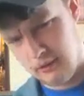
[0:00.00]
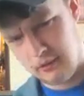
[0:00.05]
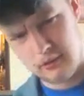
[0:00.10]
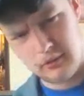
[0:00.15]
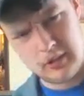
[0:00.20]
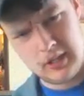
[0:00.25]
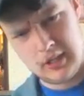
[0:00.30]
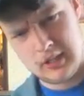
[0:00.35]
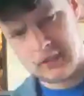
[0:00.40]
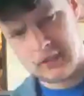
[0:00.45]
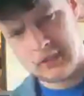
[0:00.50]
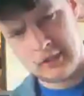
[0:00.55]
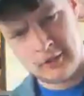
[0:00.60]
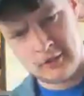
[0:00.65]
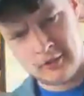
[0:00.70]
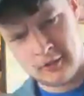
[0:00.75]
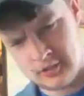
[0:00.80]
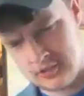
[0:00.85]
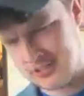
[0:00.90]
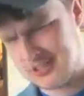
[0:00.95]
all day
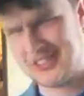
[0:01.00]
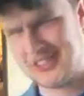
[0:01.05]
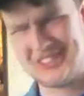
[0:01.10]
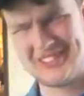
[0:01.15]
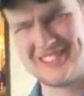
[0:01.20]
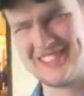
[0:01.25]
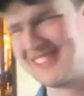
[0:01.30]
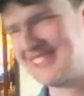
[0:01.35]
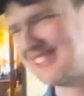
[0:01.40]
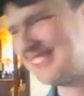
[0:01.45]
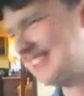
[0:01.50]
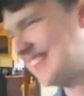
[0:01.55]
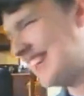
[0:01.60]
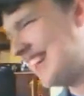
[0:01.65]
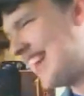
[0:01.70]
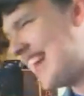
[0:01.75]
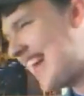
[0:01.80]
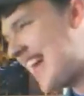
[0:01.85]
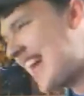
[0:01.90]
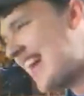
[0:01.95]
long.
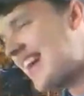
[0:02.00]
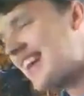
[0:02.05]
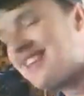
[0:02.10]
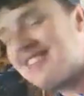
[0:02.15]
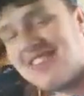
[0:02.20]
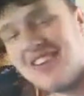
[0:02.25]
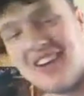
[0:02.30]
So